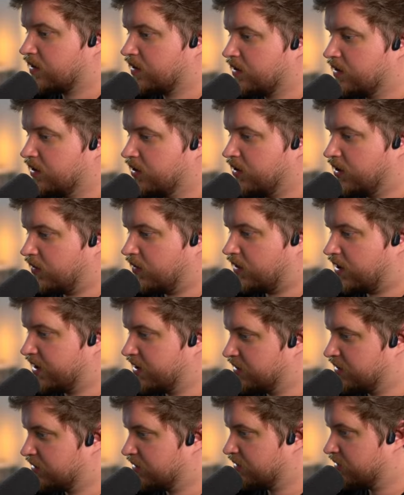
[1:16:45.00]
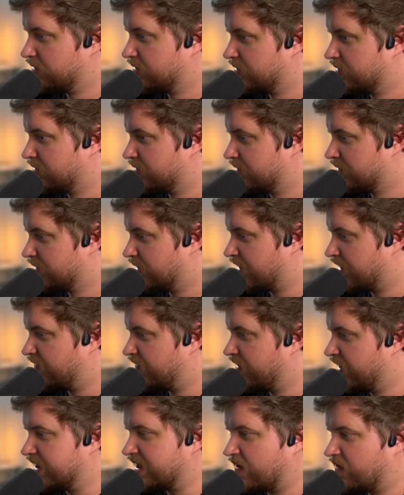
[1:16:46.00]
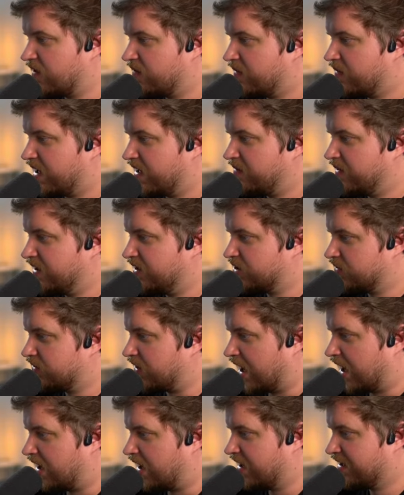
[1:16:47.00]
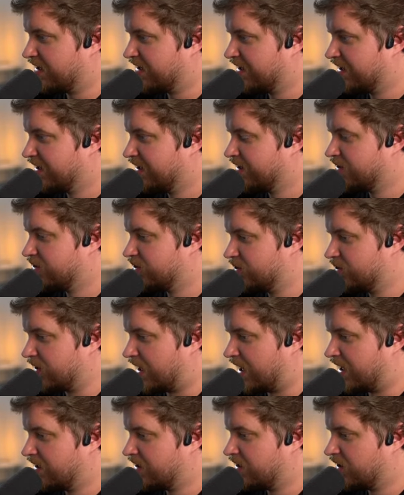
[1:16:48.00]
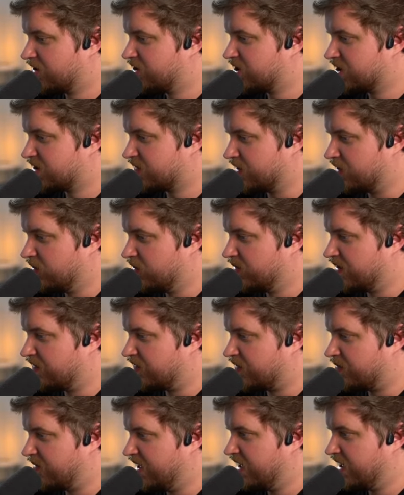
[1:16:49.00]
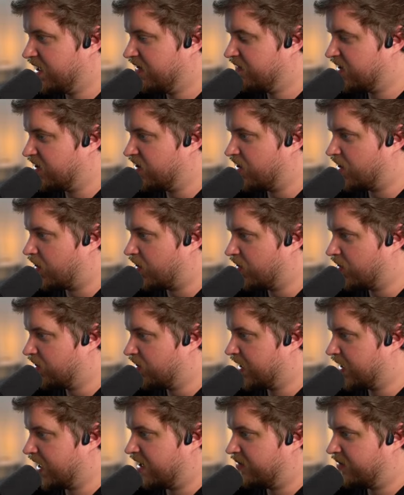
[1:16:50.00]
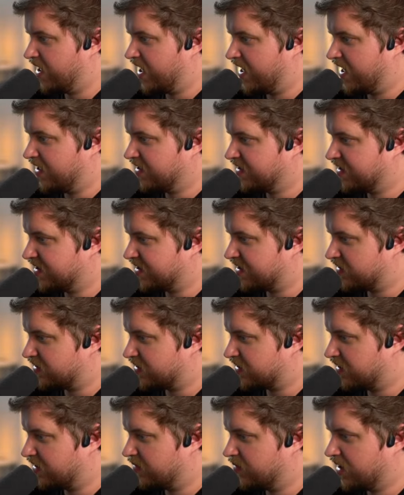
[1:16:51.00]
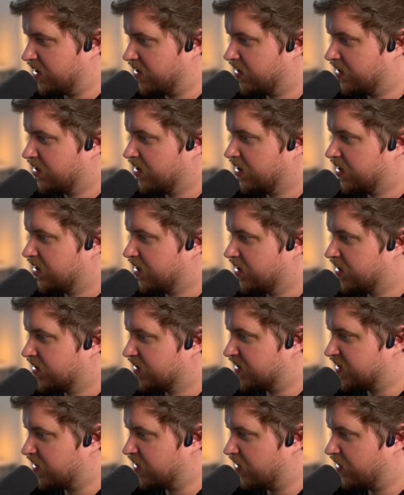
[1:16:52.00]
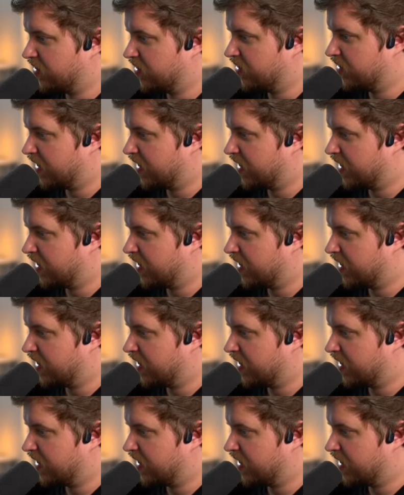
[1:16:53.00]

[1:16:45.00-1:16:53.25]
You know what? I feel like that one might be too hard, not just for you, but for me to even know how many answers there's going to be. So,